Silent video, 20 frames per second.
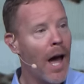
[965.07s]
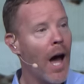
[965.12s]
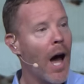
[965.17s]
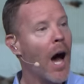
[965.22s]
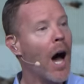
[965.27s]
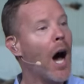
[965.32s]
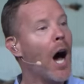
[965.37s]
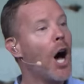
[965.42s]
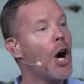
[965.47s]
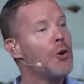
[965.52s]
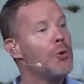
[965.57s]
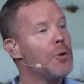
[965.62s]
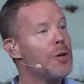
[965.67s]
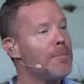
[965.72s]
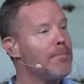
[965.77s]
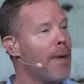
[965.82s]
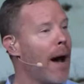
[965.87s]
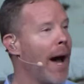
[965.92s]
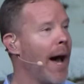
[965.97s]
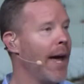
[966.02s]
A
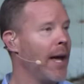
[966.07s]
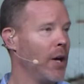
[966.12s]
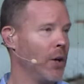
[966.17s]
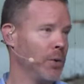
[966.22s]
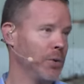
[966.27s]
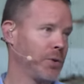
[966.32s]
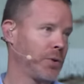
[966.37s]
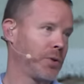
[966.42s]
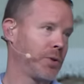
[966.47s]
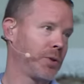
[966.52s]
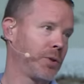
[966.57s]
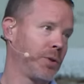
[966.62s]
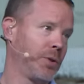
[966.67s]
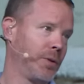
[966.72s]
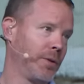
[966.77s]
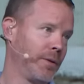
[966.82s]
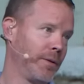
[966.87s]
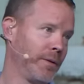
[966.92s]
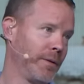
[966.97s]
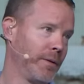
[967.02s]
hundred miles.